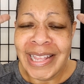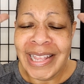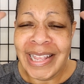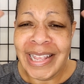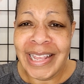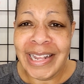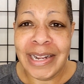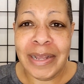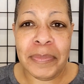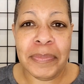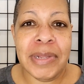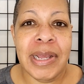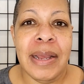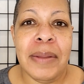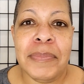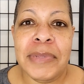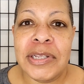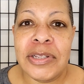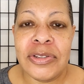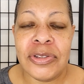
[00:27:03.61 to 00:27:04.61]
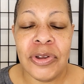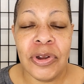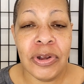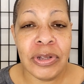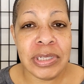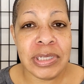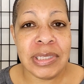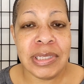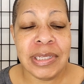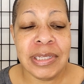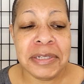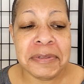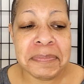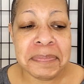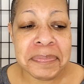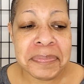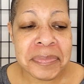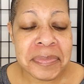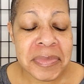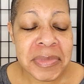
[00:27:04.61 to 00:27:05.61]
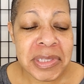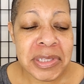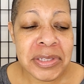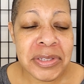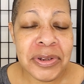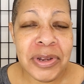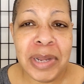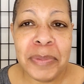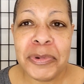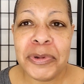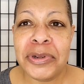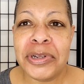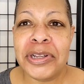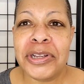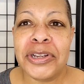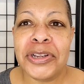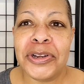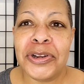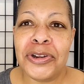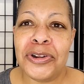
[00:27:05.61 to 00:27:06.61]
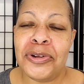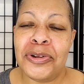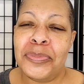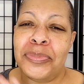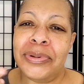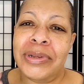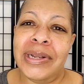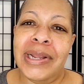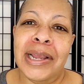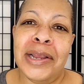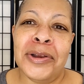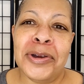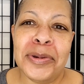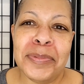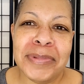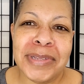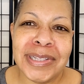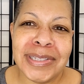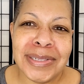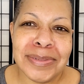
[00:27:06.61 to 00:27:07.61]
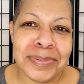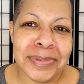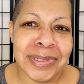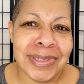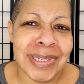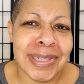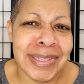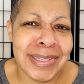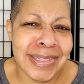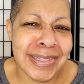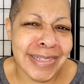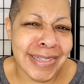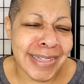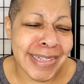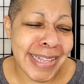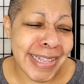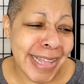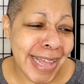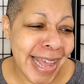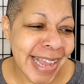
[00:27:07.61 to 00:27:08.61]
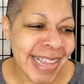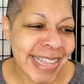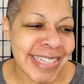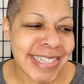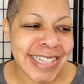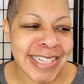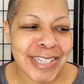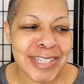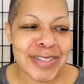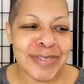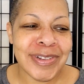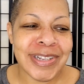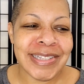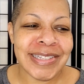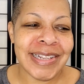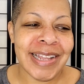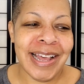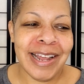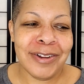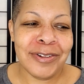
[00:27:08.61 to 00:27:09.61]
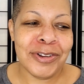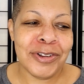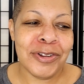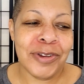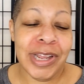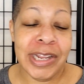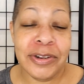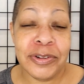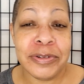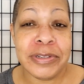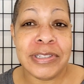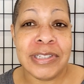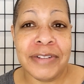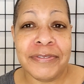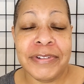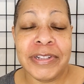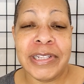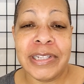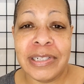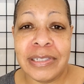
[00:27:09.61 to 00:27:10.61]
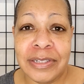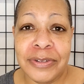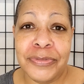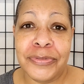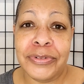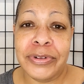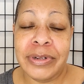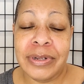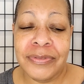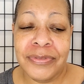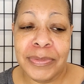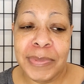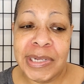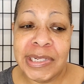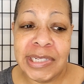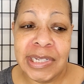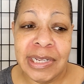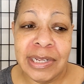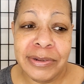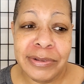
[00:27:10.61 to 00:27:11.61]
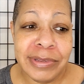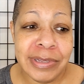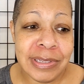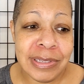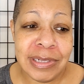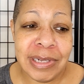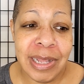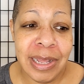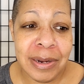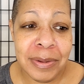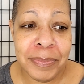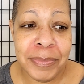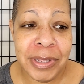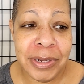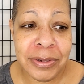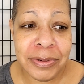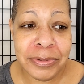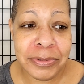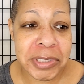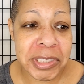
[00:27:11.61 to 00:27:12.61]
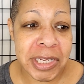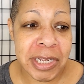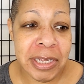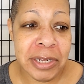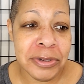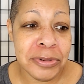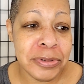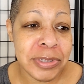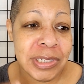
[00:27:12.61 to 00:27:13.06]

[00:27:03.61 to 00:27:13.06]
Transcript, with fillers: And I'm I'm exhausted. So I'm going to go. But I hope this was, I guess, interesting. I don't know. I know it's definitely different from my channel. This is not a medical channel.